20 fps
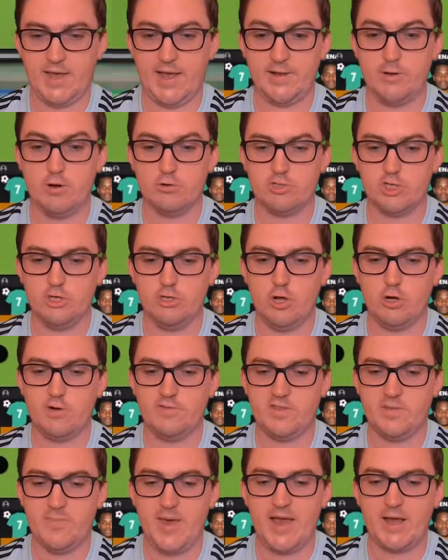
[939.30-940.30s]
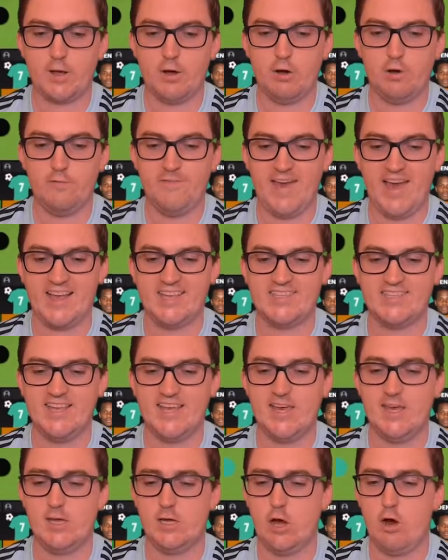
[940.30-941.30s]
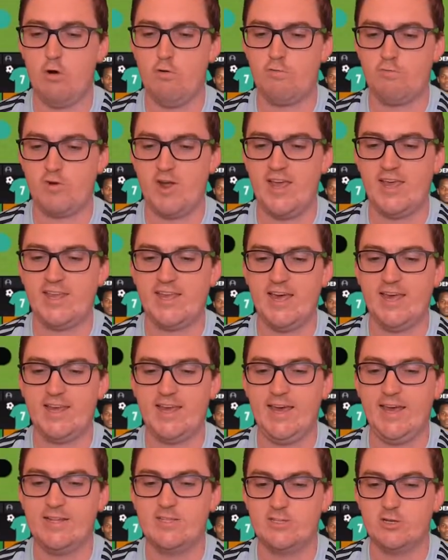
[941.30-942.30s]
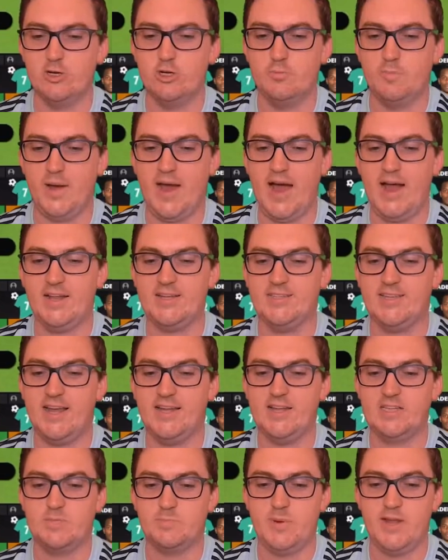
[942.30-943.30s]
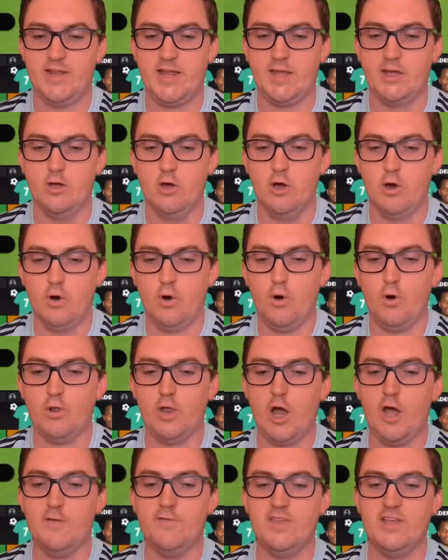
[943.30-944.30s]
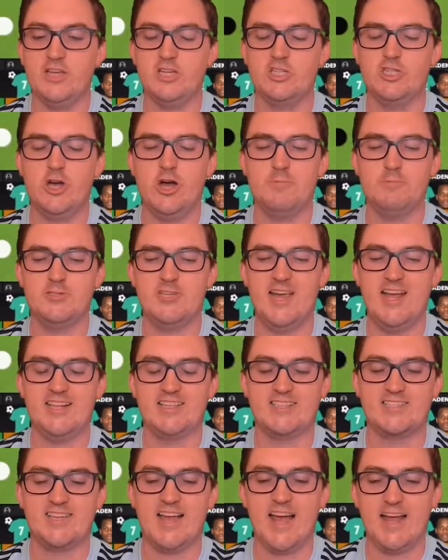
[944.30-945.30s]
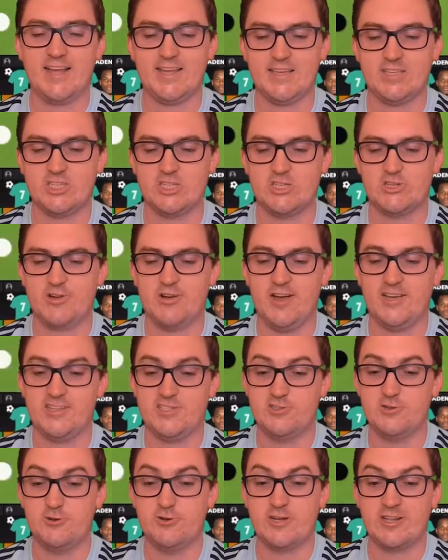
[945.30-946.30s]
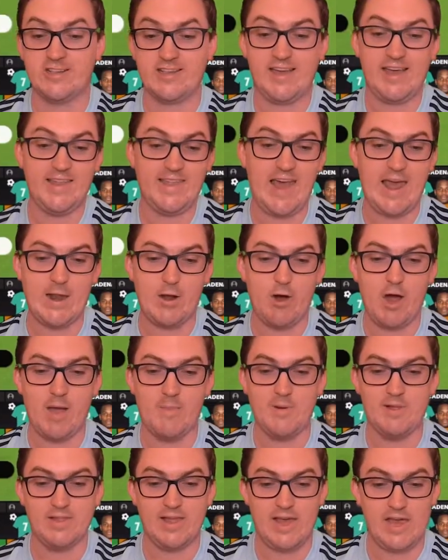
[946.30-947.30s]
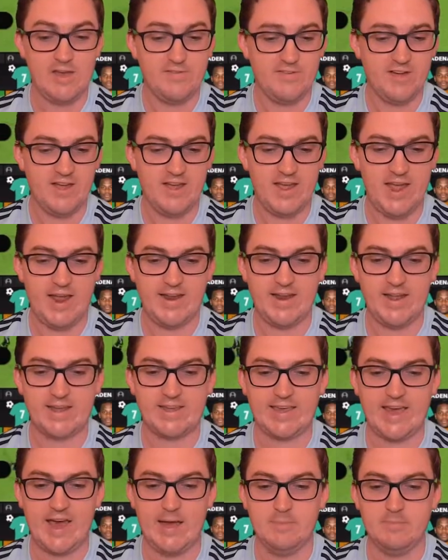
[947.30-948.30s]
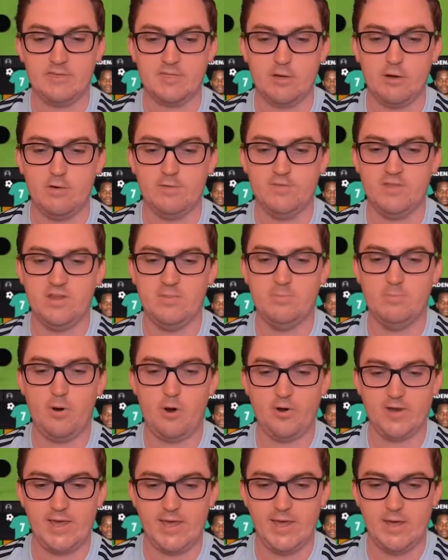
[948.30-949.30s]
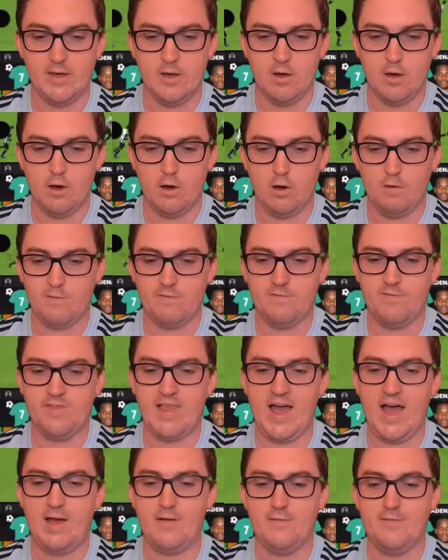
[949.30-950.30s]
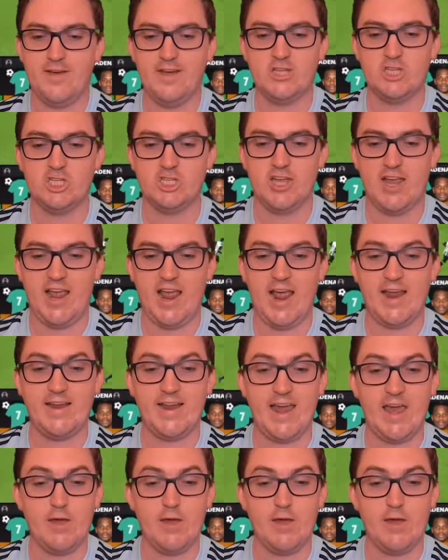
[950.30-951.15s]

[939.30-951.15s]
And not too long off the back of our second goal, free kick here to Partizan. It's pinning all over the shop. Chatzakis tries to clear that, I believe, and it comes off the body of Vlahovic, and